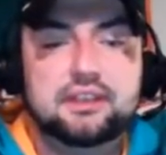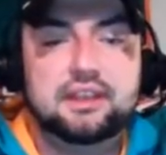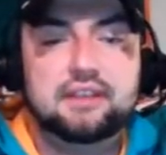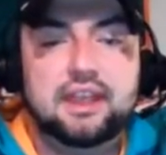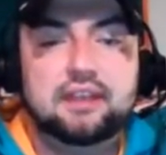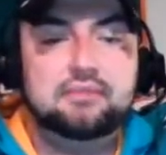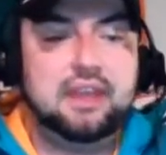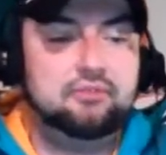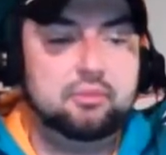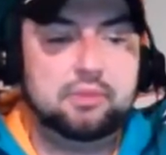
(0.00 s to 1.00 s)
and
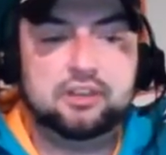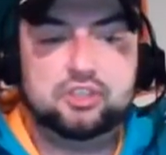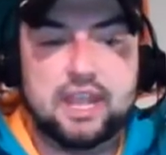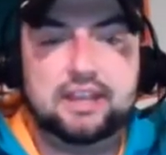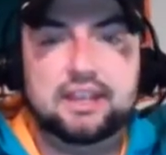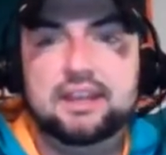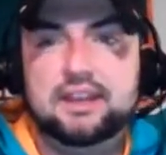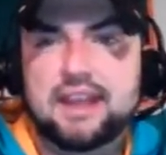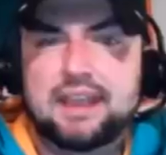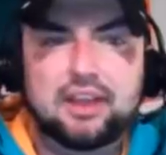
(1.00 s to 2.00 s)
everybody chatting in.
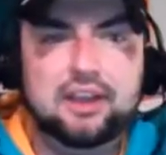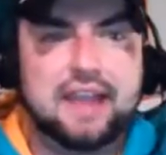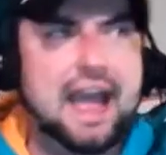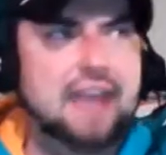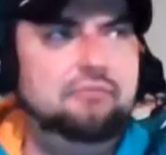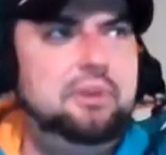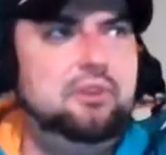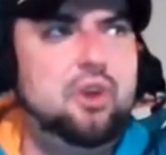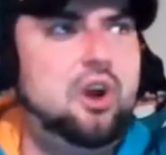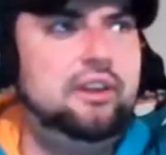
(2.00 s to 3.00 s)
And hey, look, I've been
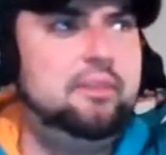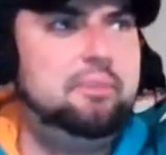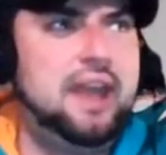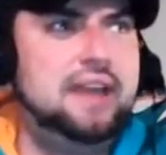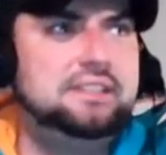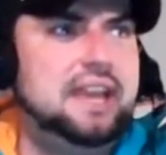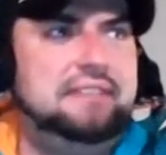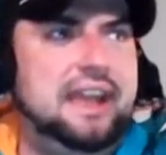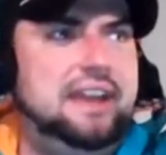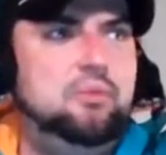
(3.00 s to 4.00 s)
wrong in the past. I
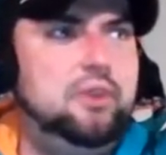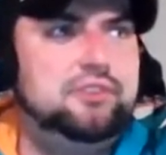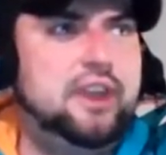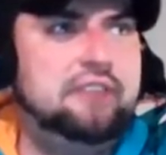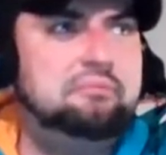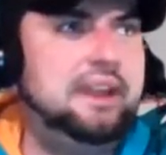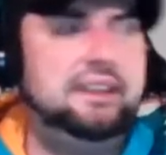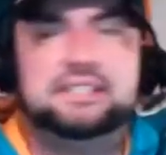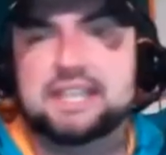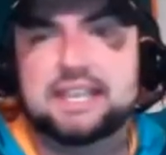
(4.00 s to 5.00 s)
didn't want to draft Mike
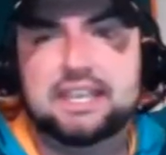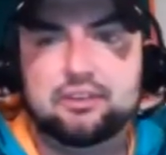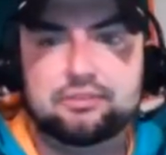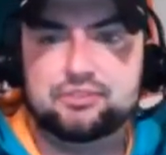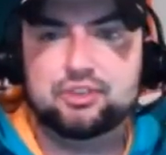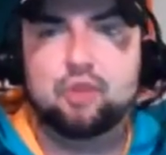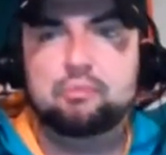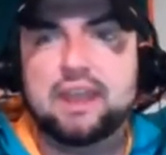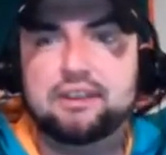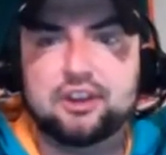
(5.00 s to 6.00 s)
Gesicki or Jerome
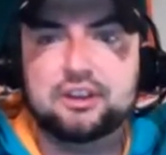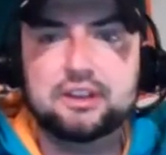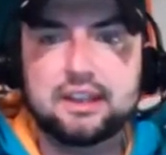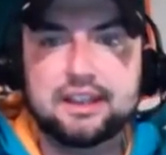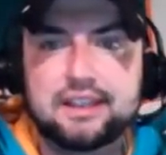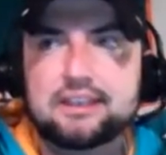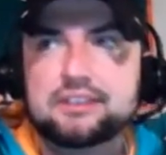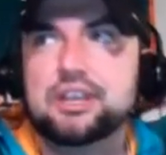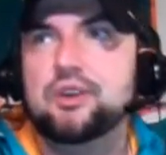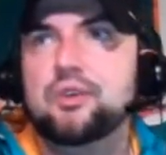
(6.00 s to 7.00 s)
Baker.
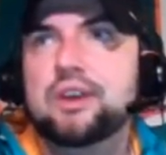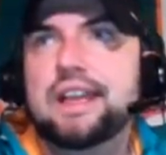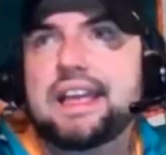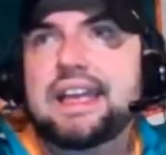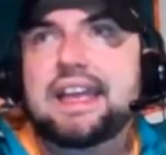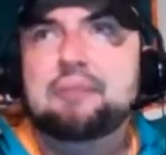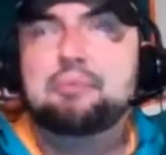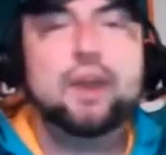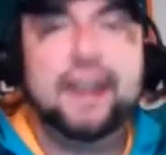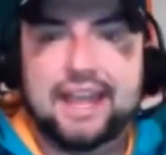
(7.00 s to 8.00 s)
So
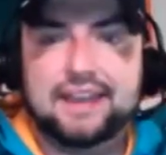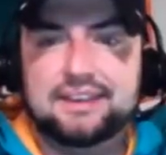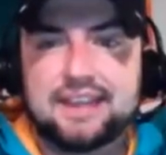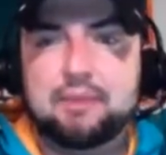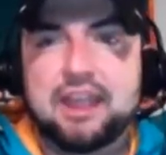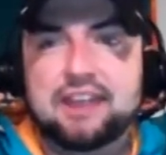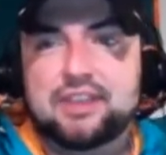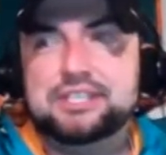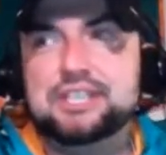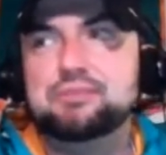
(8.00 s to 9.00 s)
bring it. I mean,
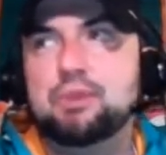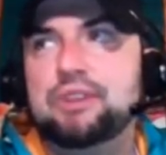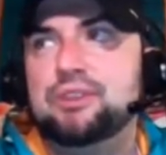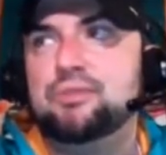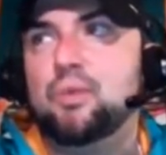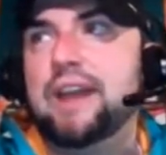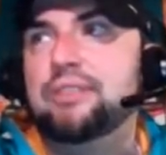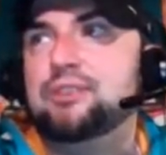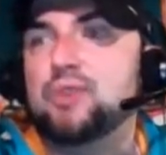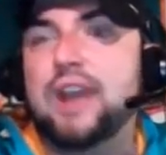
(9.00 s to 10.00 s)
this is why the
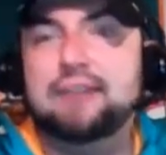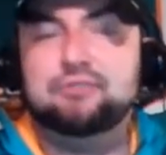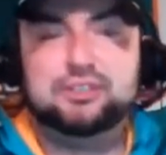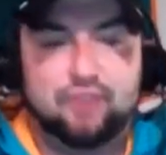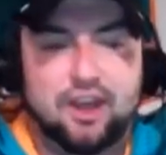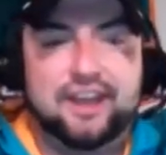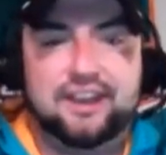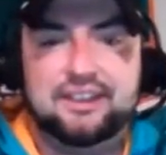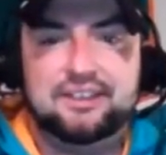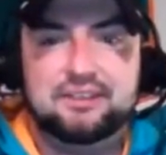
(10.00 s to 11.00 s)
draft is fun,
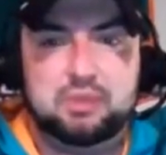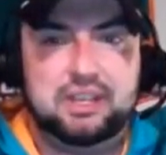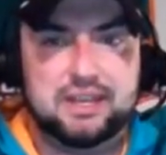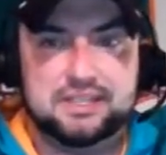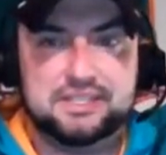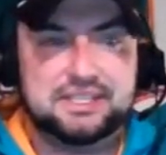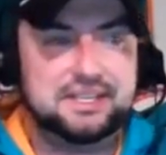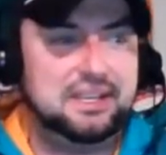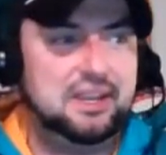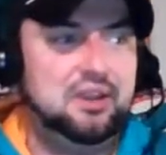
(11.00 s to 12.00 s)
because
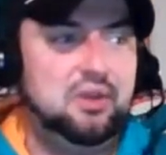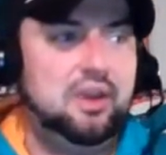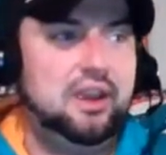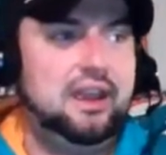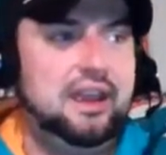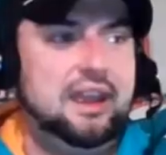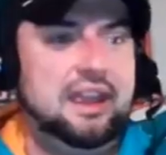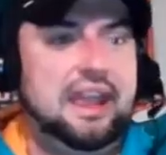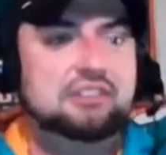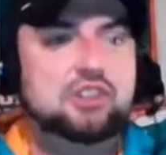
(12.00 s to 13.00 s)

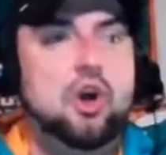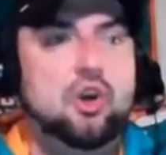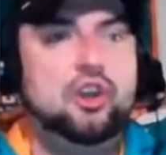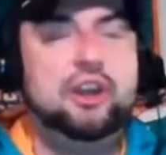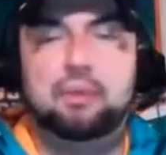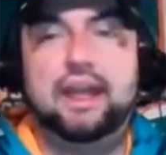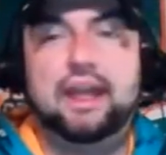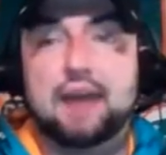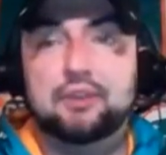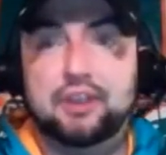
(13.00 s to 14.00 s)
it's all going to play
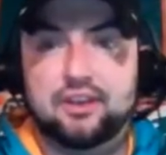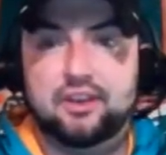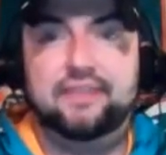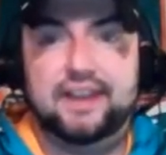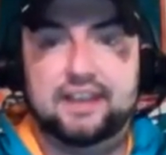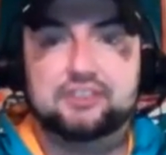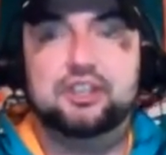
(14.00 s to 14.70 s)
out here in the next